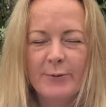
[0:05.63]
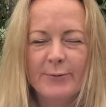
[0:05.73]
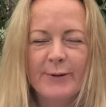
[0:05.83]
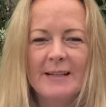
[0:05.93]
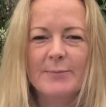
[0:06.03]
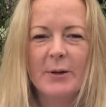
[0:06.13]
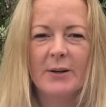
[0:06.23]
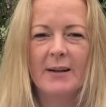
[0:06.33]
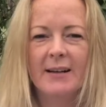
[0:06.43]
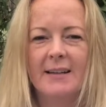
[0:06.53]
from
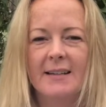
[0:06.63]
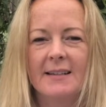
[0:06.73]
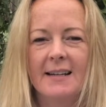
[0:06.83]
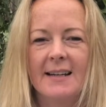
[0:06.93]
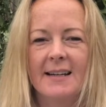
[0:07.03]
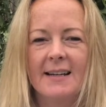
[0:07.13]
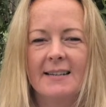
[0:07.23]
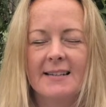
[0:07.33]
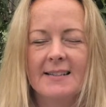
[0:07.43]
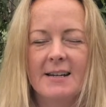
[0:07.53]
Facebook.
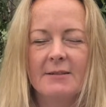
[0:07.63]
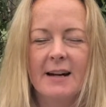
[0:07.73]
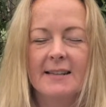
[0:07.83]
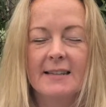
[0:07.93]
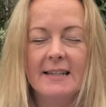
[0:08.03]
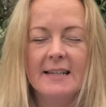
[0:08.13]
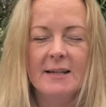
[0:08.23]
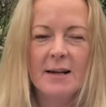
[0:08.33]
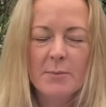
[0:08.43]
This year I had the